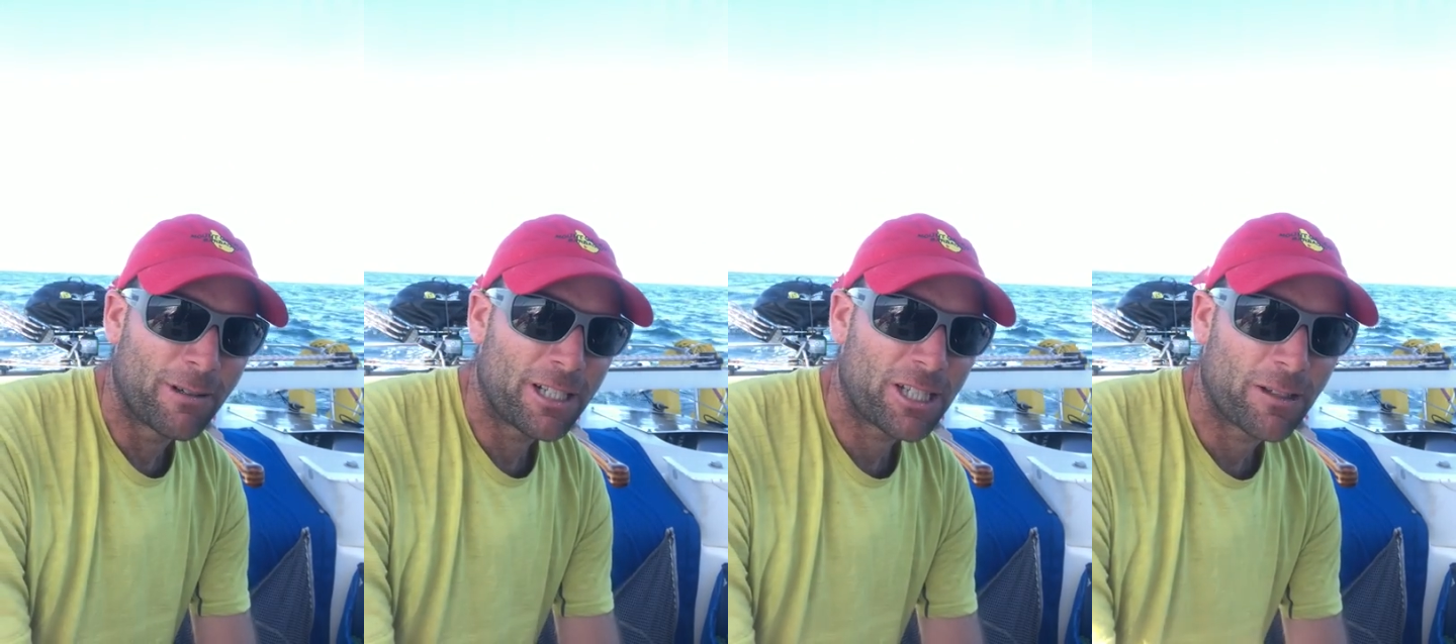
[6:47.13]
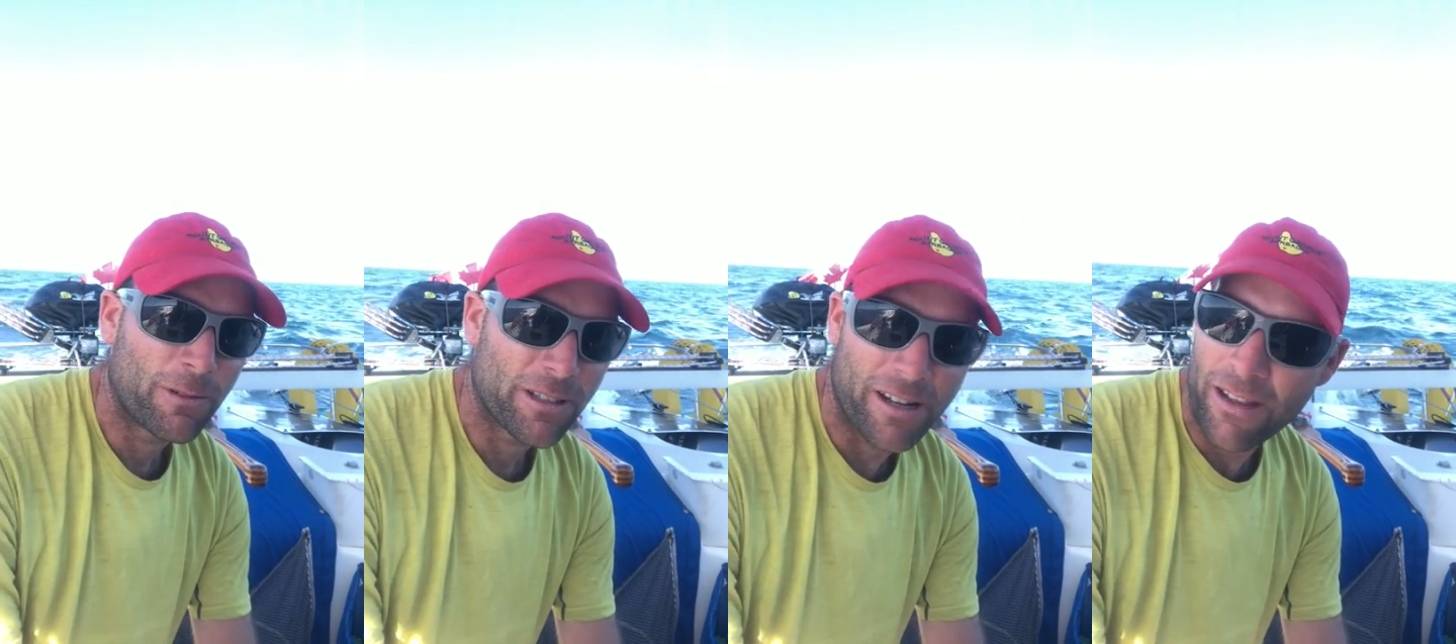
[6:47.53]
winched it
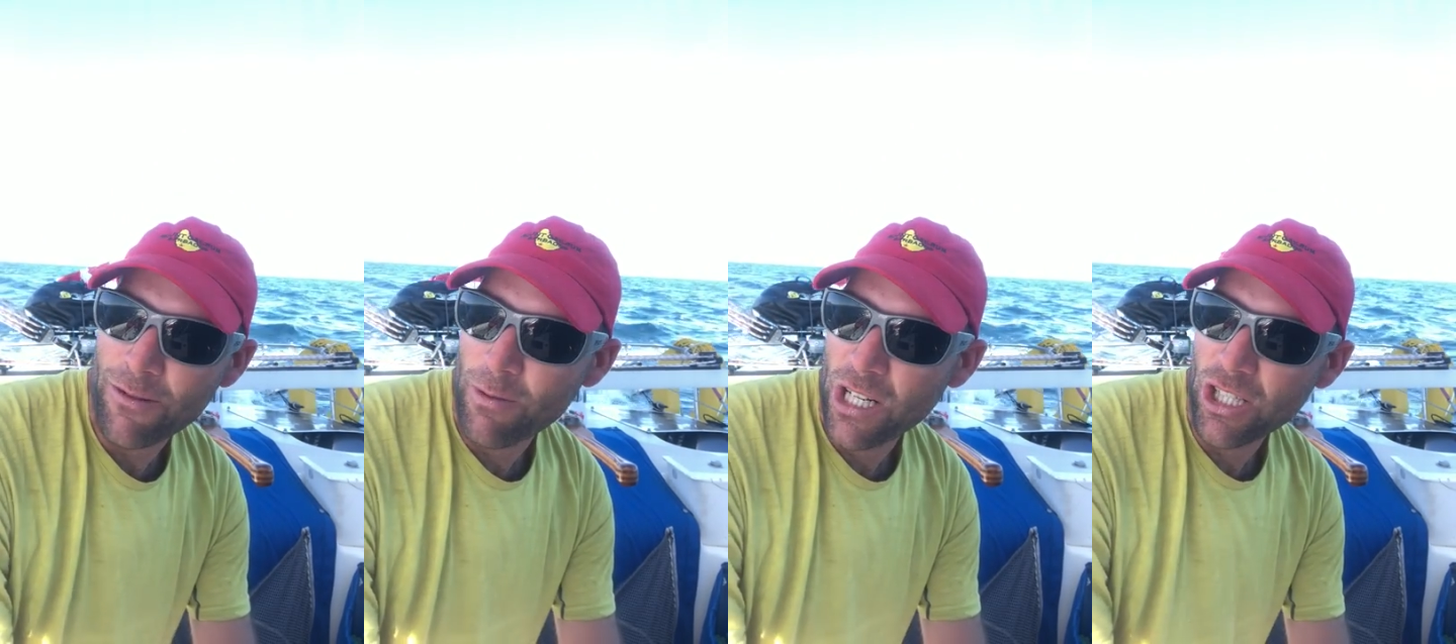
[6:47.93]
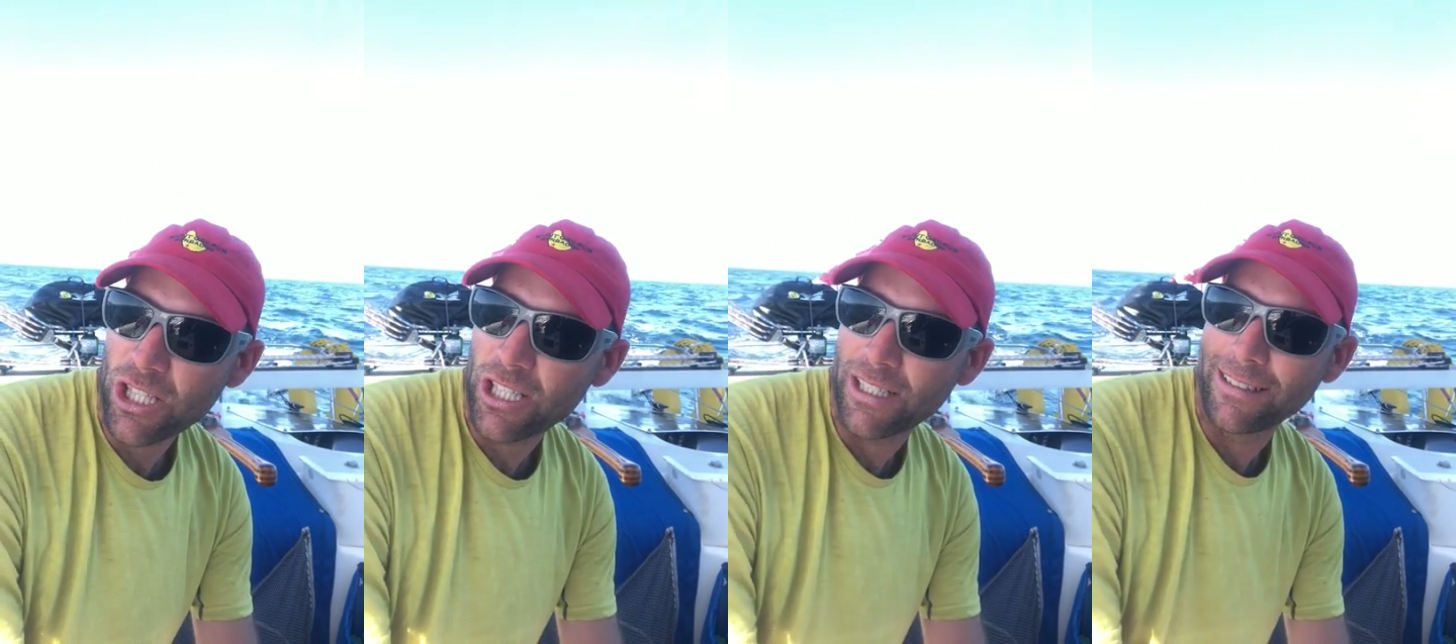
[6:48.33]
with another
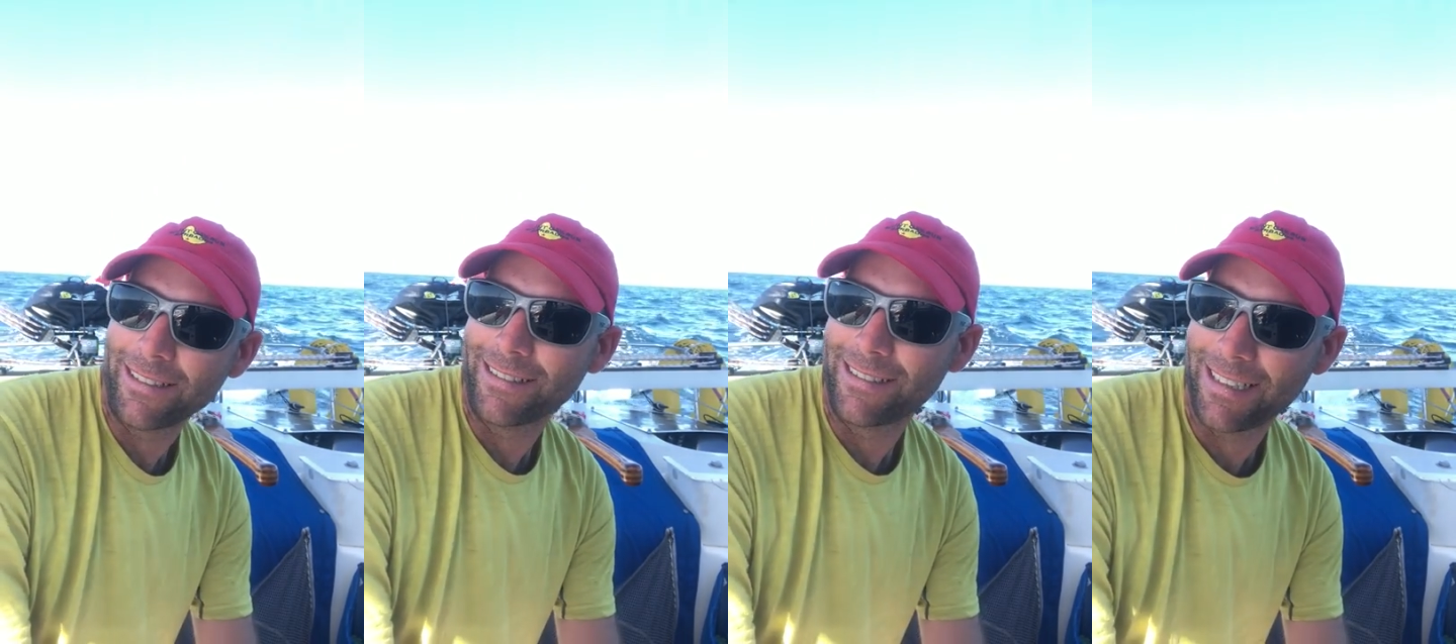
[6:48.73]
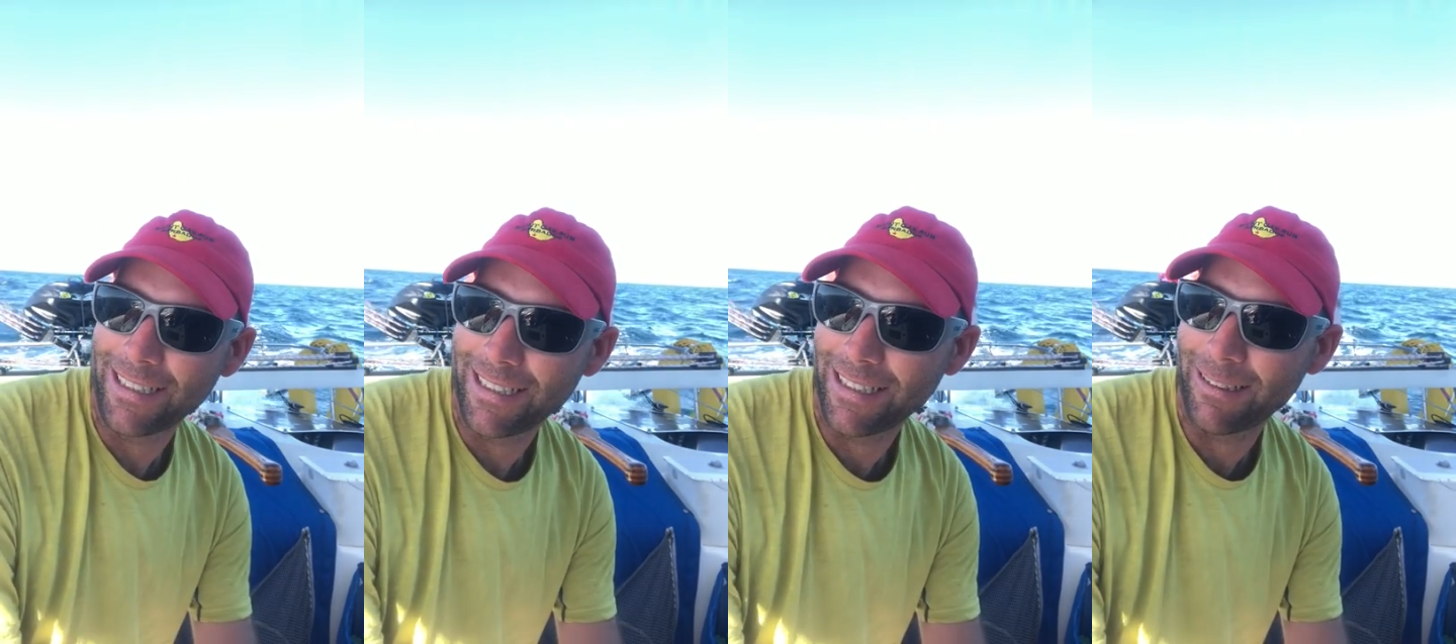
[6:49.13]
winch and
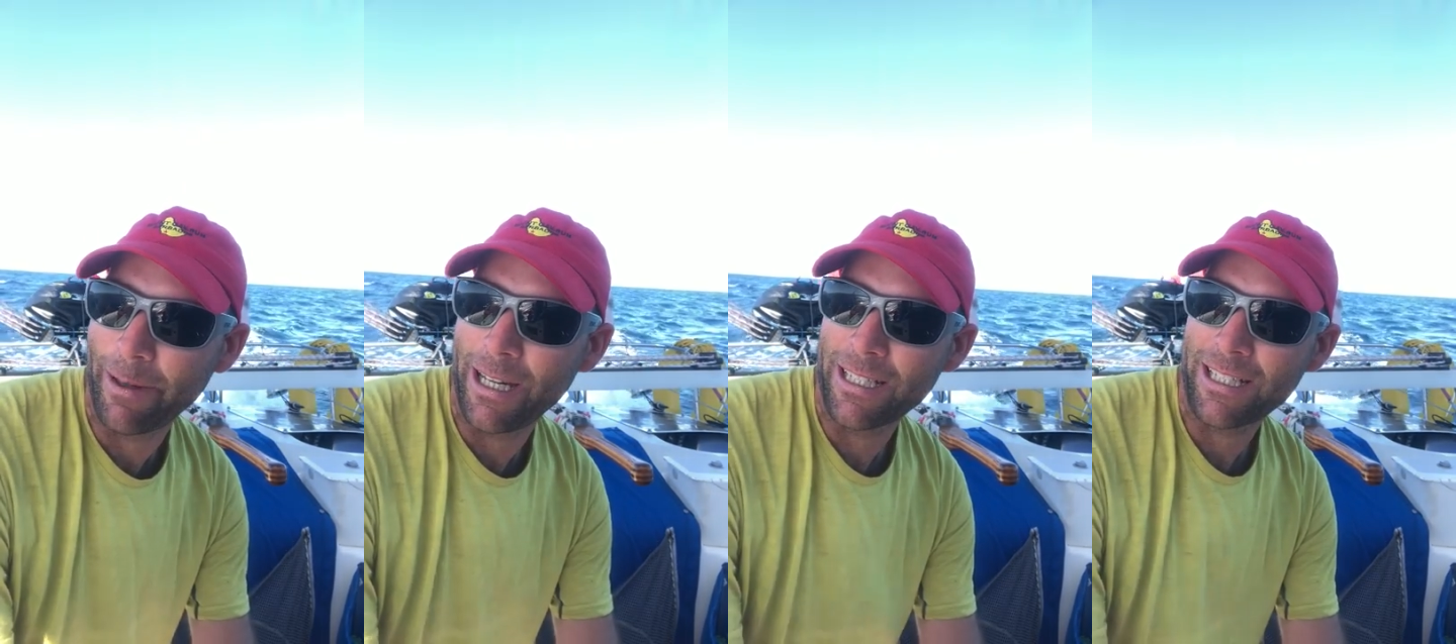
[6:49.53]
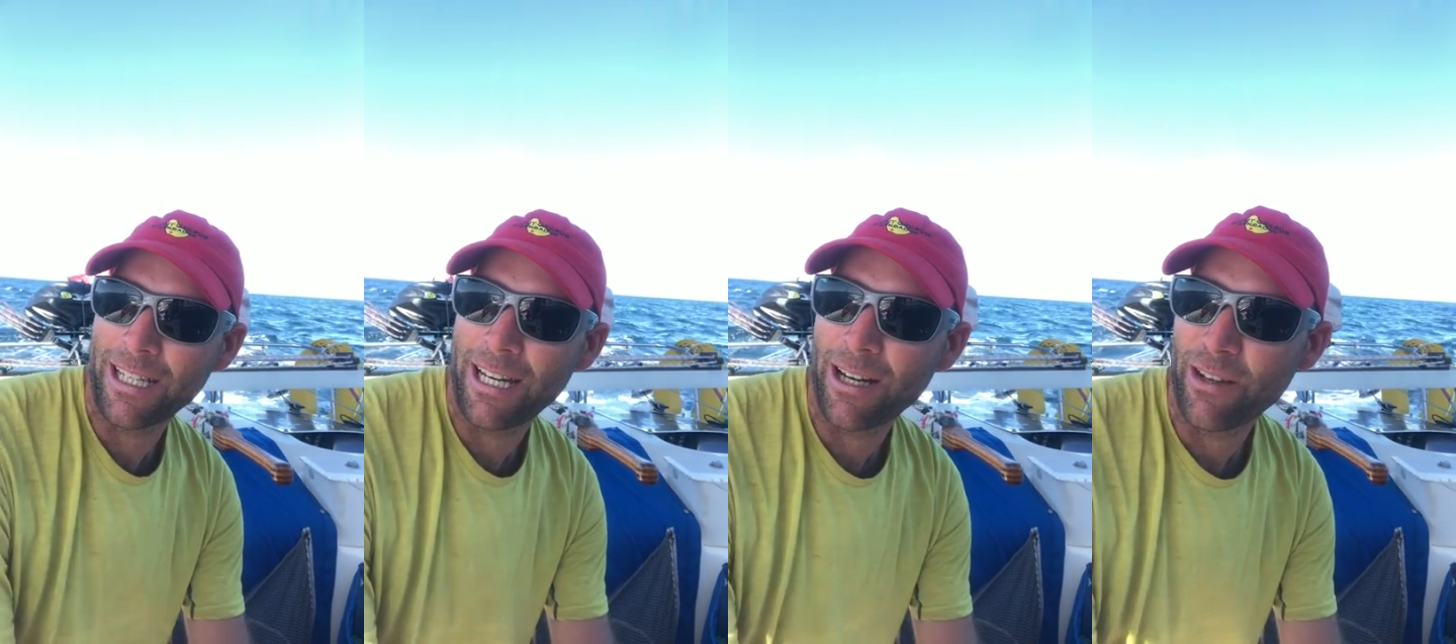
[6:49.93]
managed to
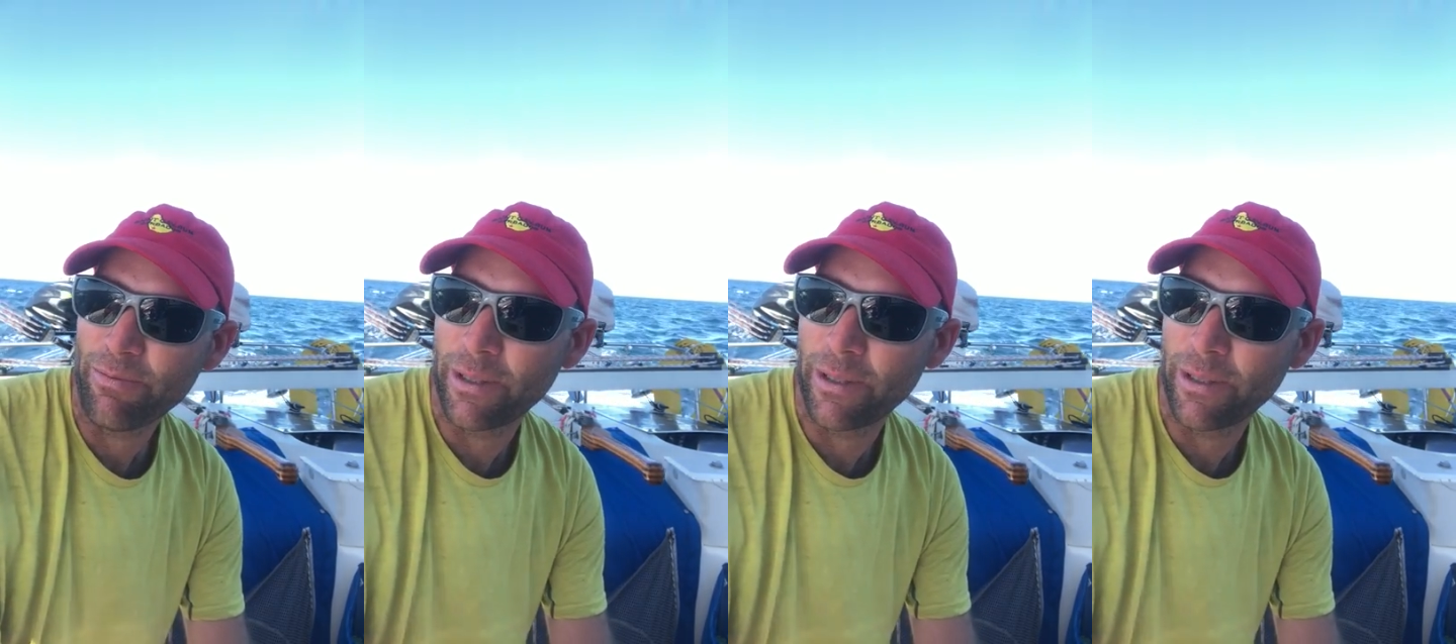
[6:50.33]
get it off.